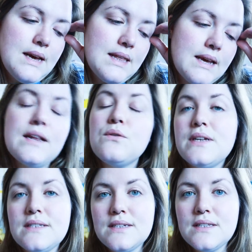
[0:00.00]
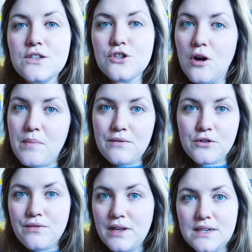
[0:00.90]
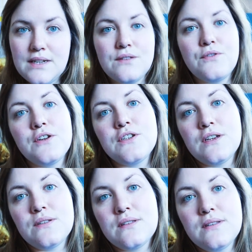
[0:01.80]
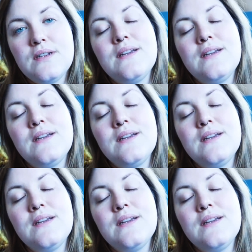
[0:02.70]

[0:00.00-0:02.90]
then get it all listed in the shop after I've edited the photos.